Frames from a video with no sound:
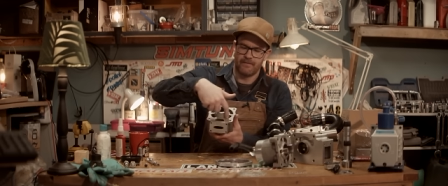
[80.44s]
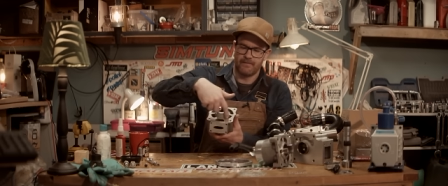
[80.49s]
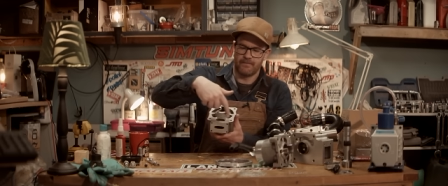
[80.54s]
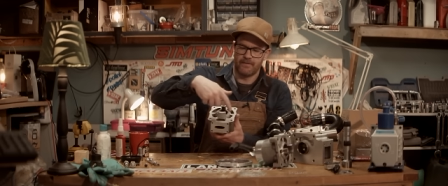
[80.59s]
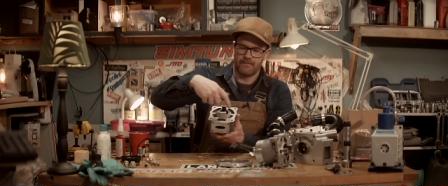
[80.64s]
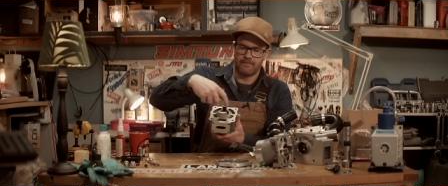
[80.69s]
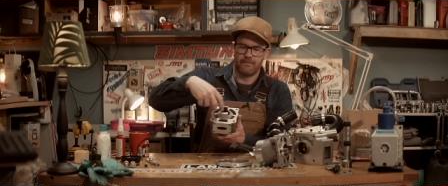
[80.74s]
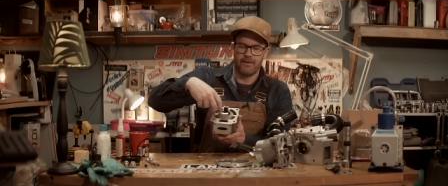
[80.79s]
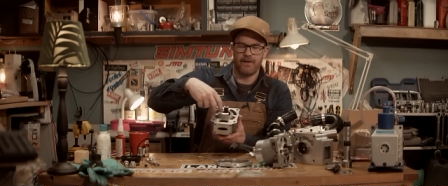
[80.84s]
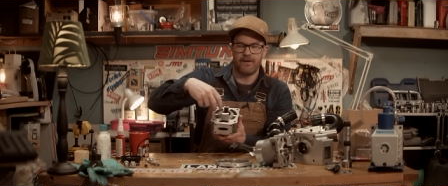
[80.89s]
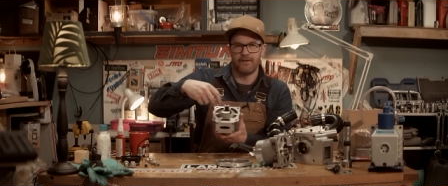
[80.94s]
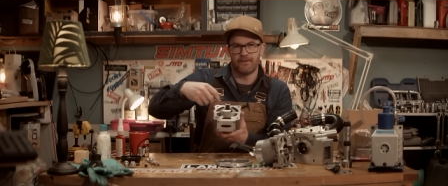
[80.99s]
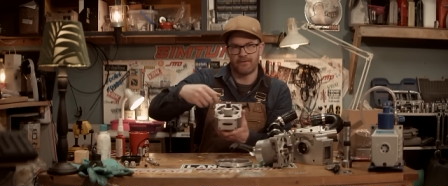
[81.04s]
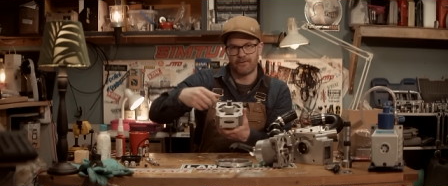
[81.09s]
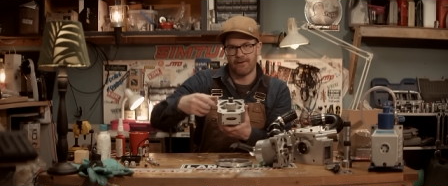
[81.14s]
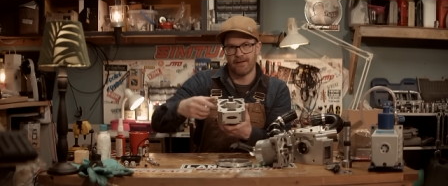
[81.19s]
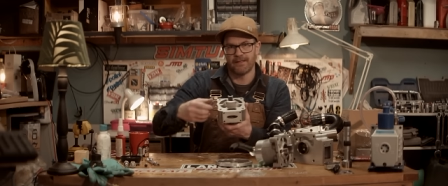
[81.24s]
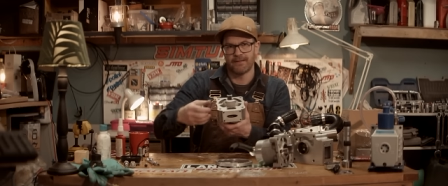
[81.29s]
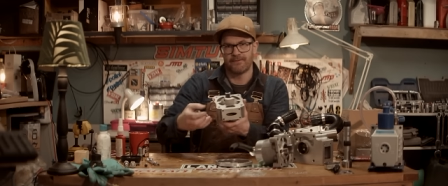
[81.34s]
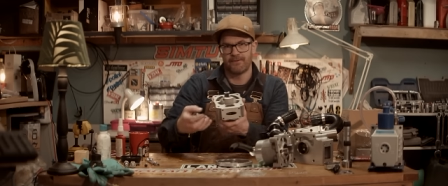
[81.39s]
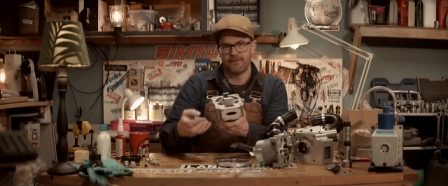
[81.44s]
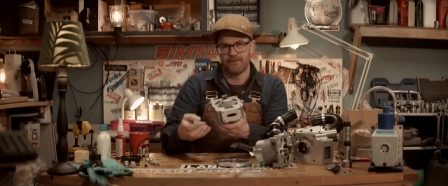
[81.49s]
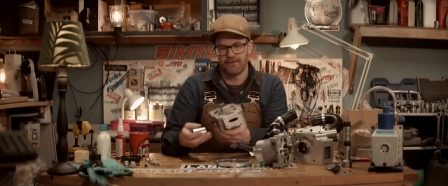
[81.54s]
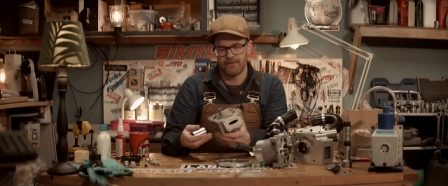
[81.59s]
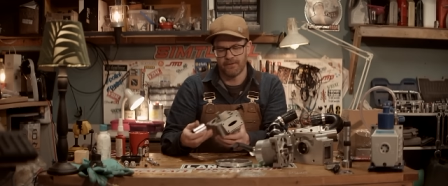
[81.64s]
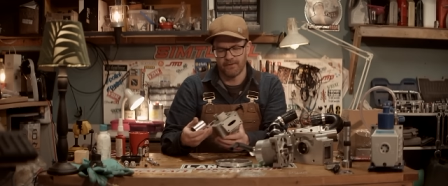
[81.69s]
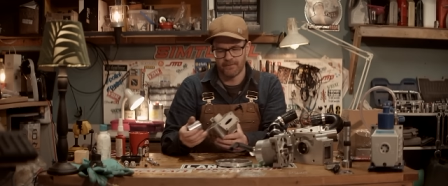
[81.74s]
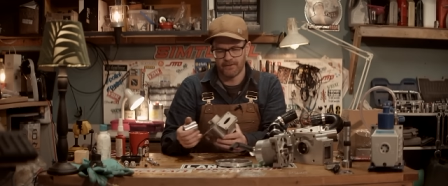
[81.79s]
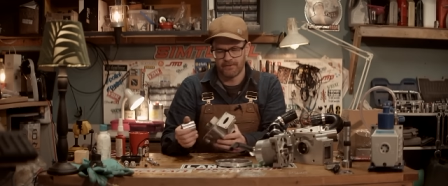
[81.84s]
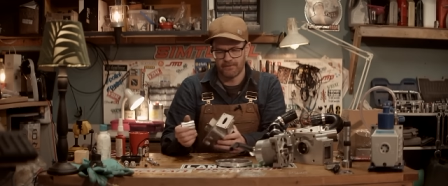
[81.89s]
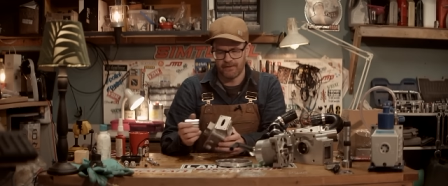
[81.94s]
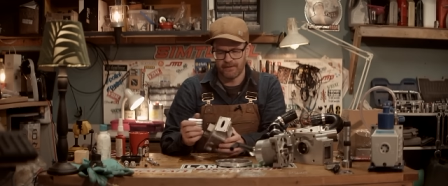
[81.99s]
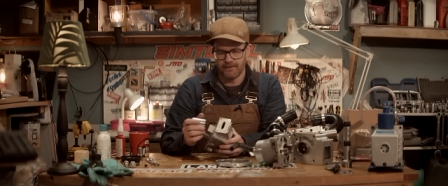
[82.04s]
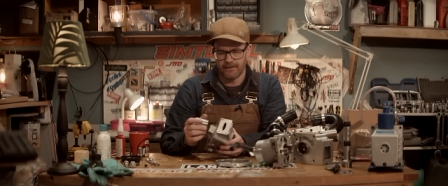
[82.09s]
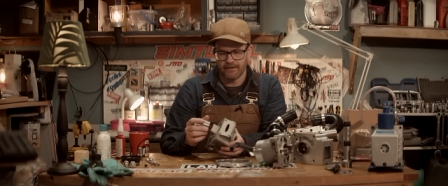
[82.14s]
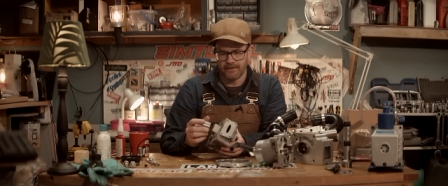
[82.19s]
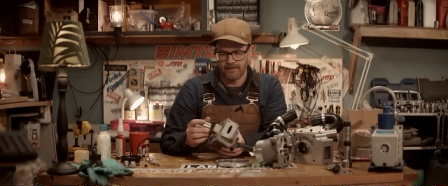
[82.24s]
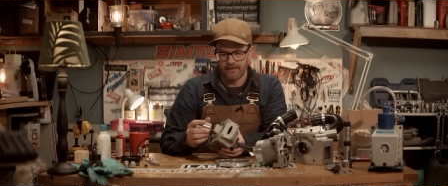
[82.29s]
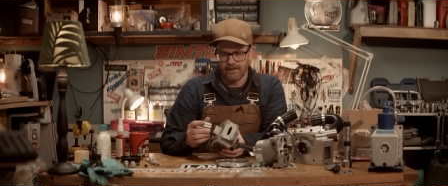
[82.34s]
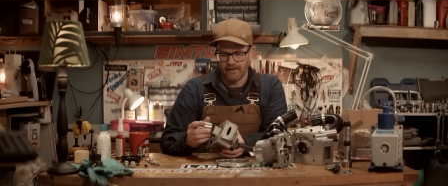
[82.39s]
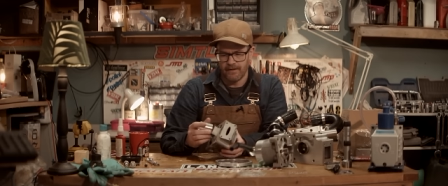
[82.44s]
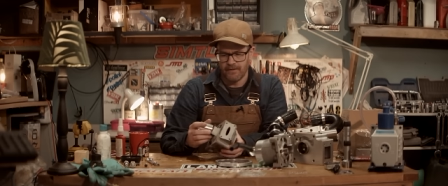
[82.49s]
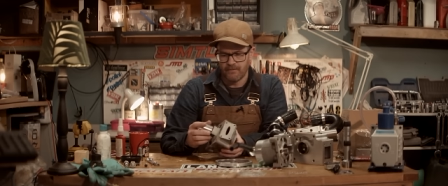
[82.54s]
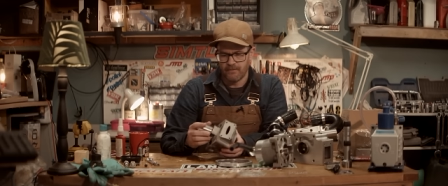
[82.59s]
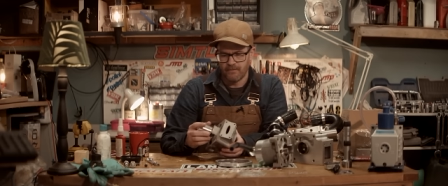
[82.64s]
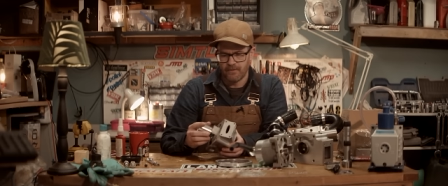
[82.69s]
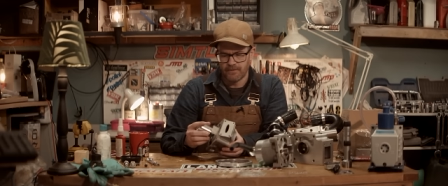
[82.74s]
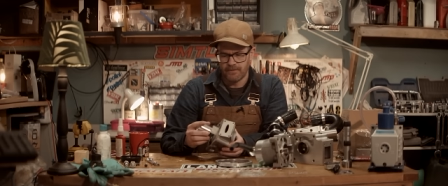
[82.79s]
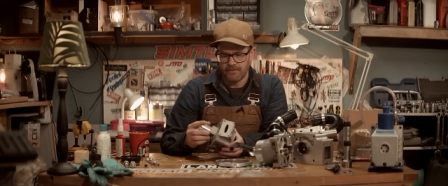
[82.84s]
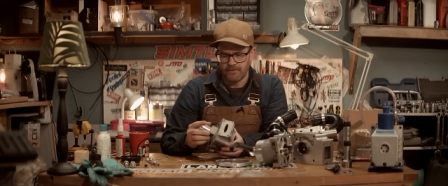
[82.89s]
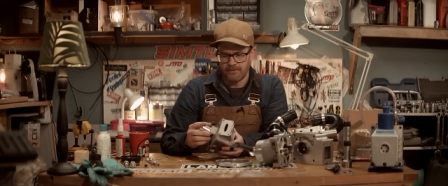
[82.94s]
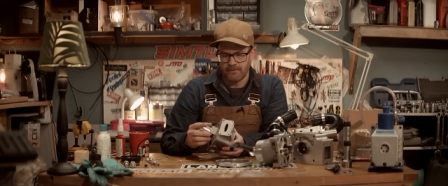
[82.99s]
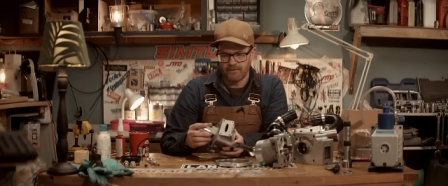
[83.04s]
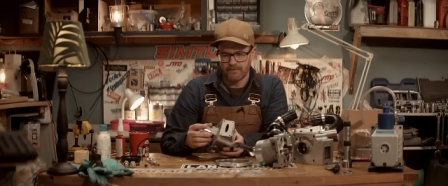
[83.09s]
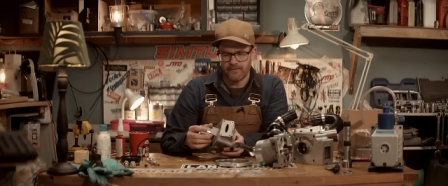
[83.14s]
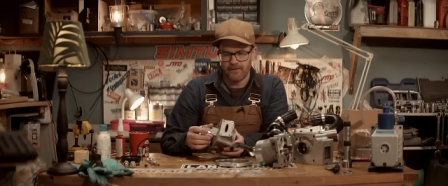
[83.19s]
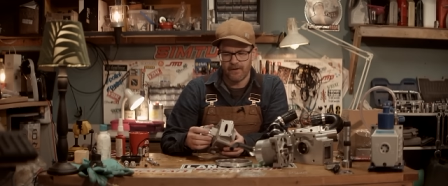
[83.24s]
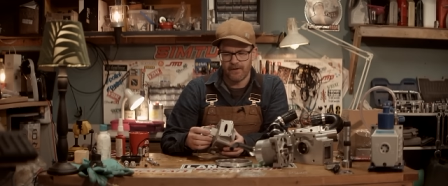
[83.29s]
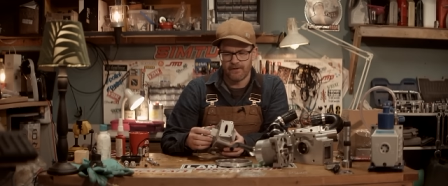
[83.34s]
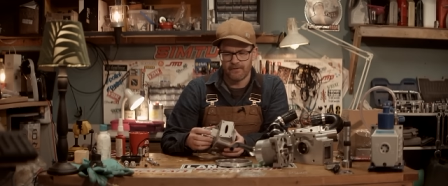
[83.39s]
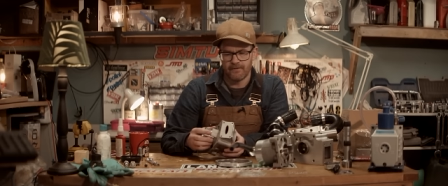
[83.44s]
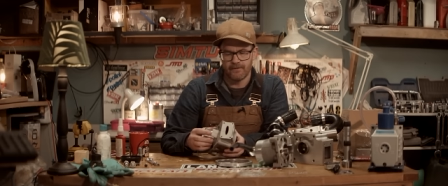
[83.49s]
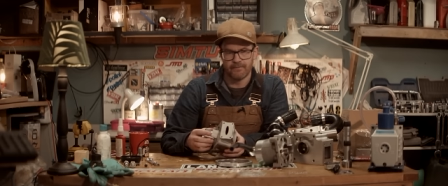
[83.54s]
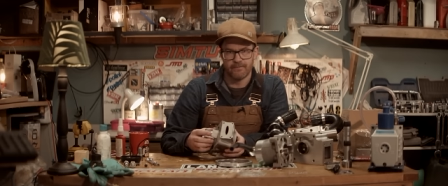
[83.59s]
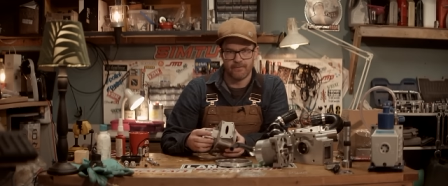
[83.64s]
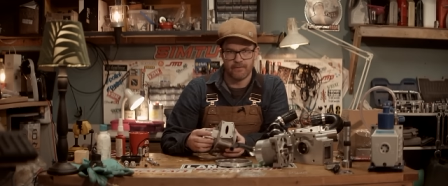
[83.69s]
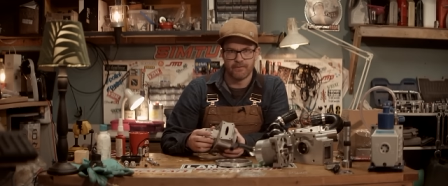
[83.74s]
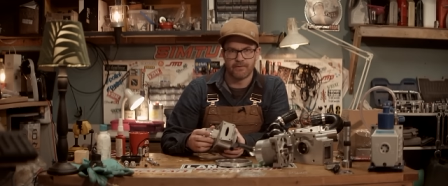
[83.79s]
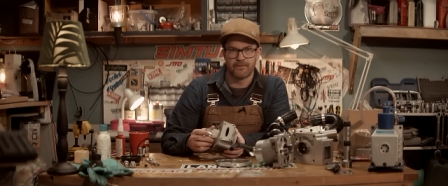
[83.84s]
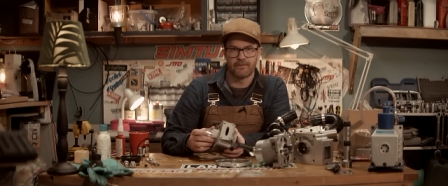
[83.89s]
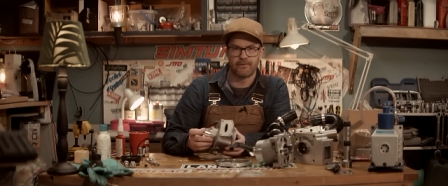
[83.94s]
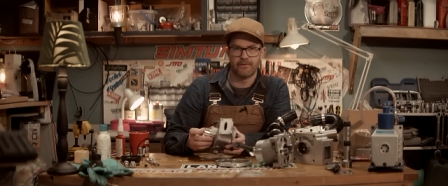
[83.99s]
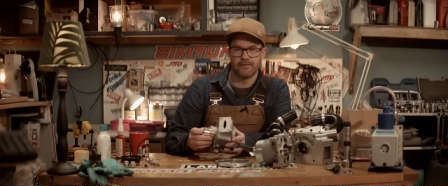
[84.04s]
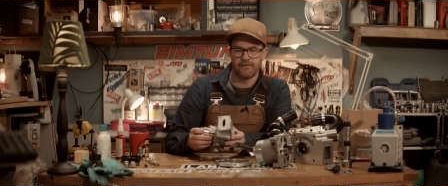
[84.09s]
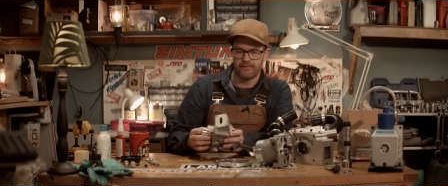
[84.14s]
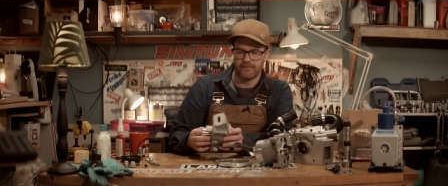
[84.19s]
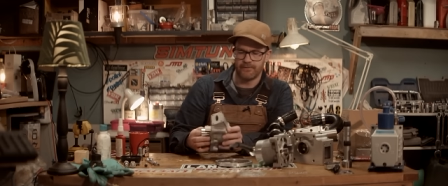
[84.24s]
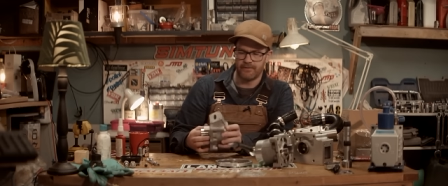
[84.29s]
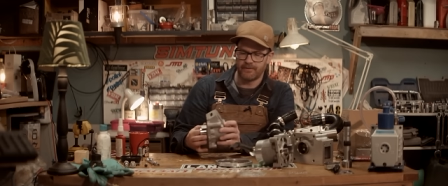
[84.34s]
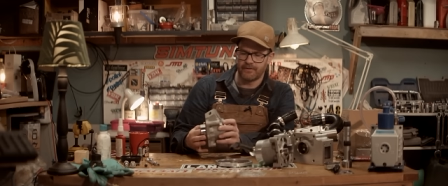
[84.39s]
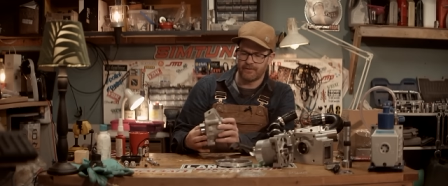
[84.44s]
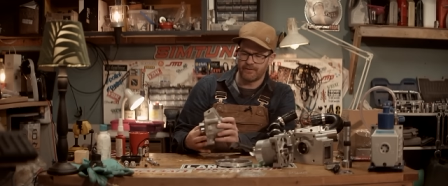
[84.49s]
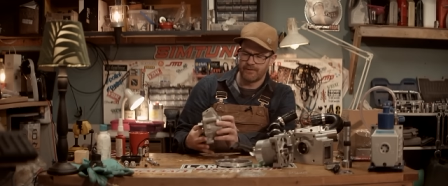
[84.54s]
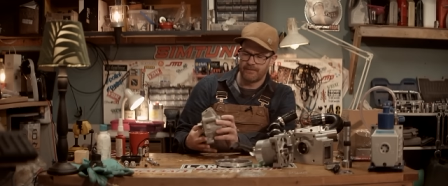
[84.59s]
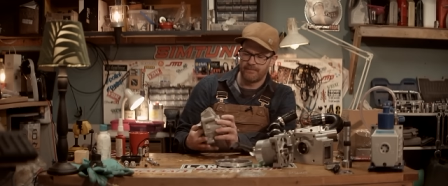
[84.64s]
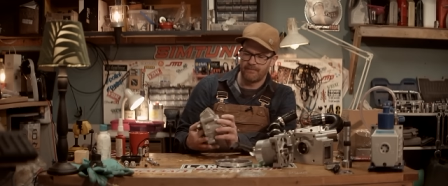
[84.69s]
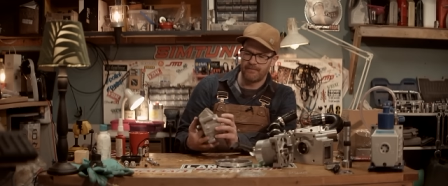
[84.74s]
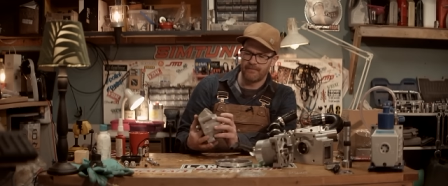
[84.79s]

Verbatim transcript: with better transfer geometry than uh, what you can find on most cylinders,